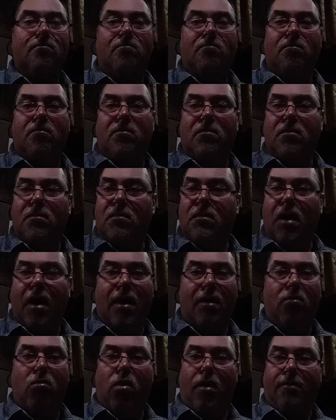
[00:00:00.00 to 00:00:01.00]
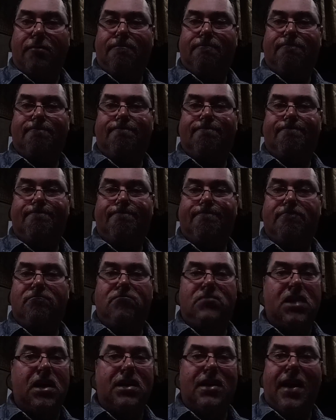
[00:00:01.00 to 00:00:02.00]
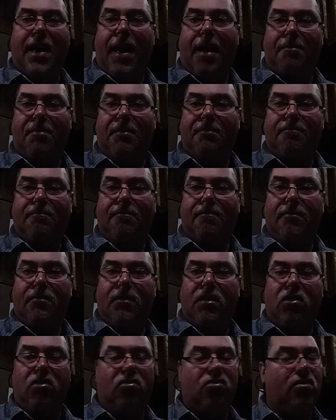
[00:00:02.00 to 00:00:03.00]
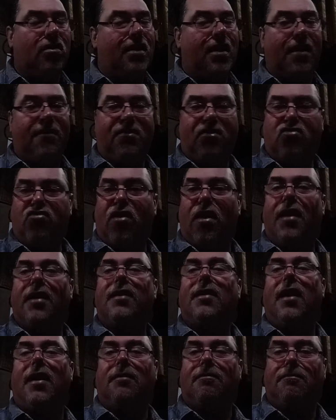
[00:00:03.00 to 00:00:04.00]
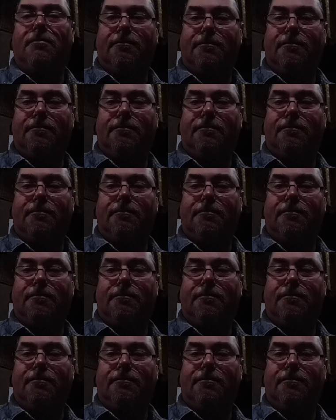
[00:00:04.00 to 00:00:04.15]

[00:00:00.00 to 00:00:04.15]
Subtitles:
Not a 1. Didn't happen. You're going to have to try again.